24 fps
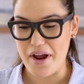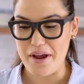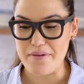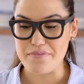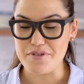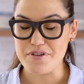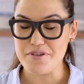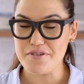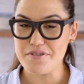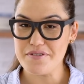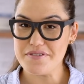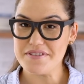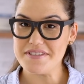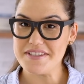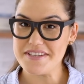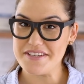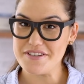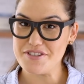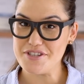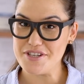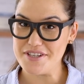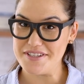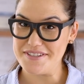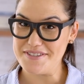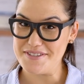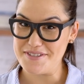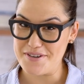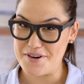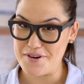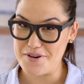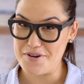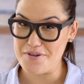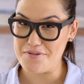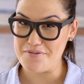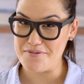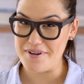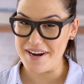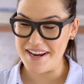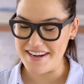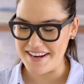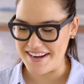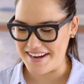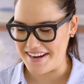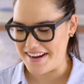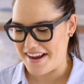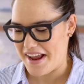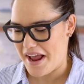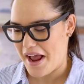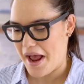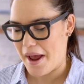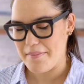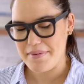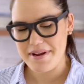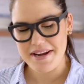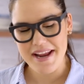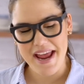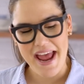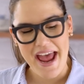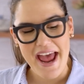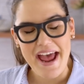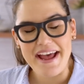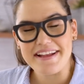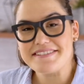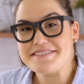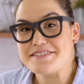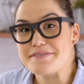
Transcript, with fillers: I'm using a chicken stock already, I'm going to add